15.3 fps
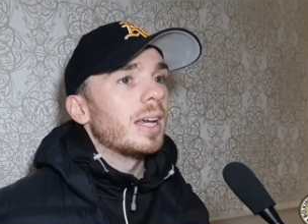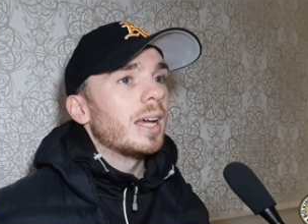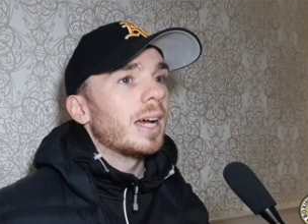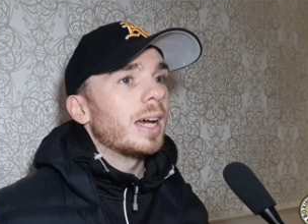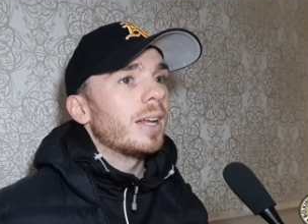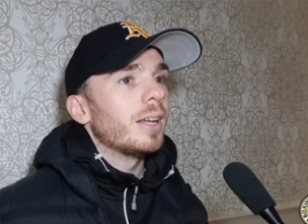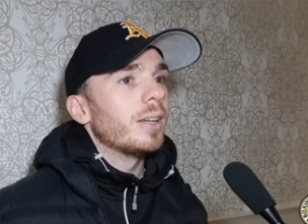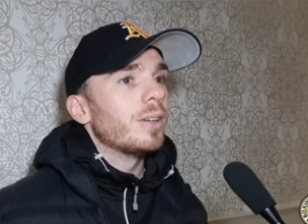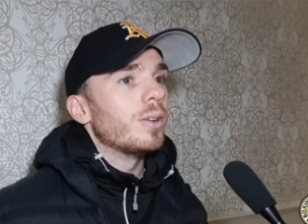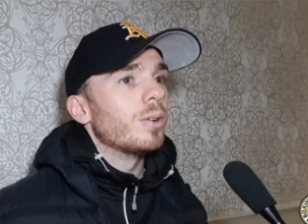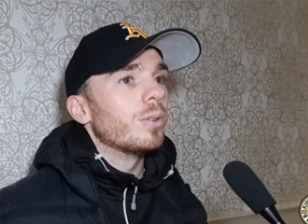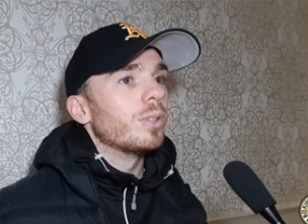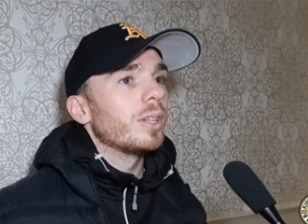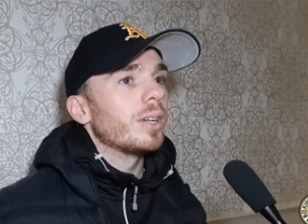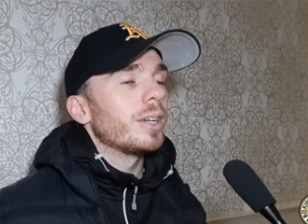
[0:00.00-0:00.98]
and I
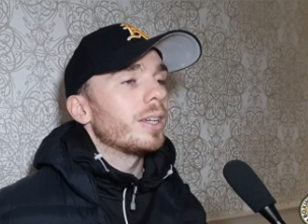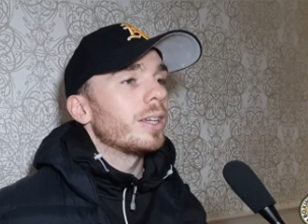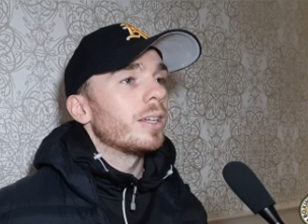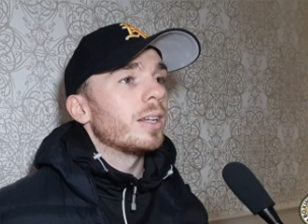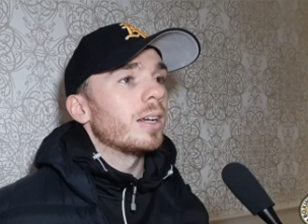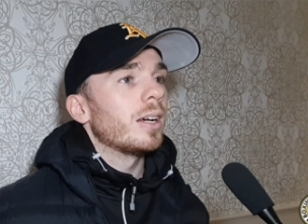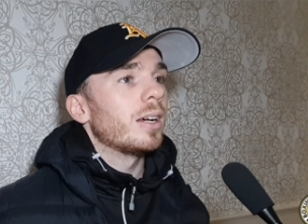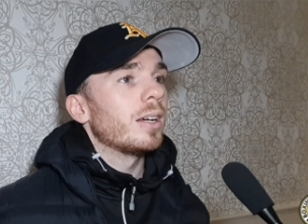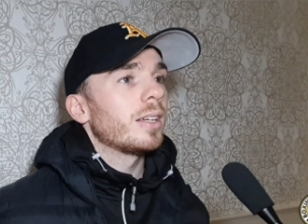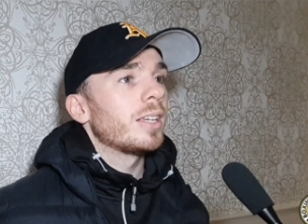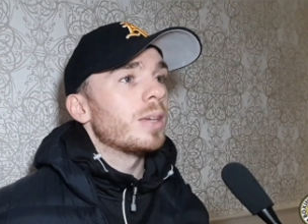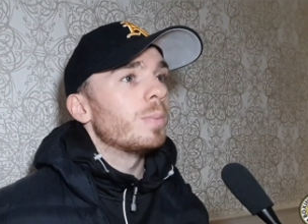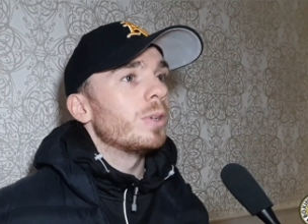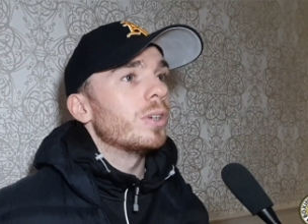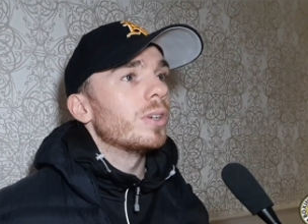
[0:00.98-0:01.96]
know that I can
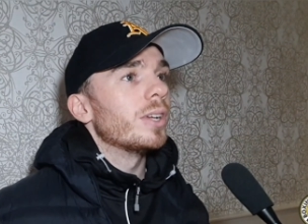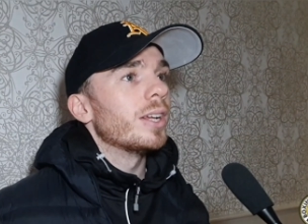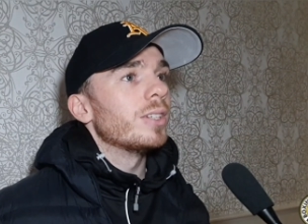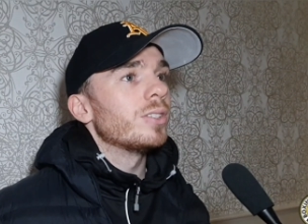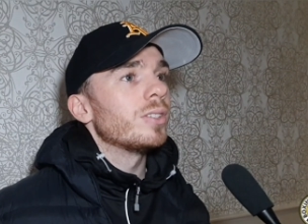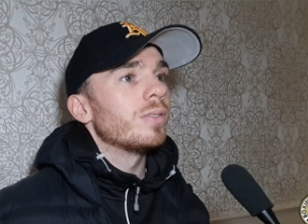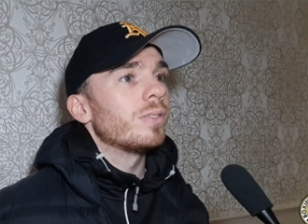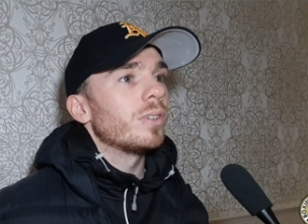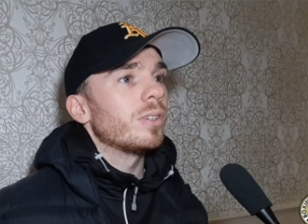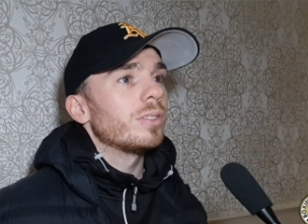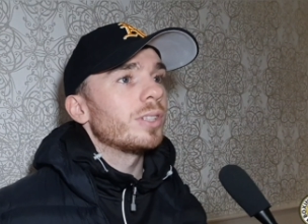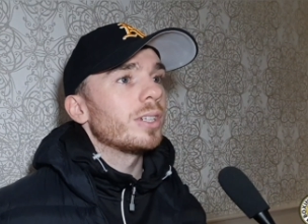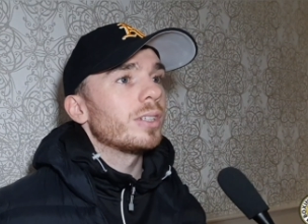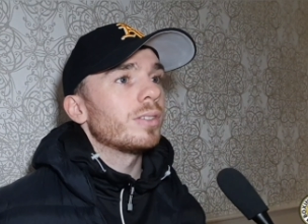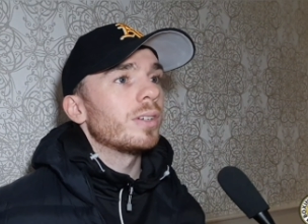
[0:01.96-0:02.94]
keep a good engine for all
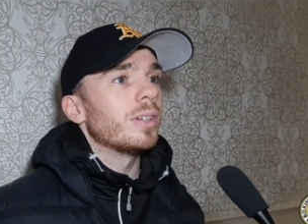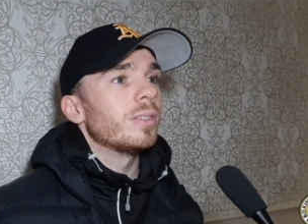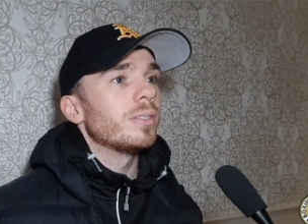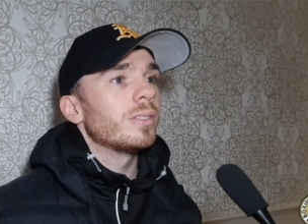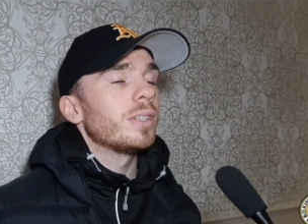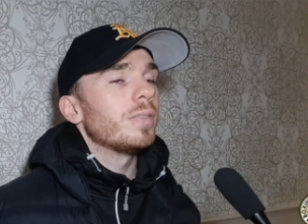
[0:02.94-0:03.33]
6 rounds,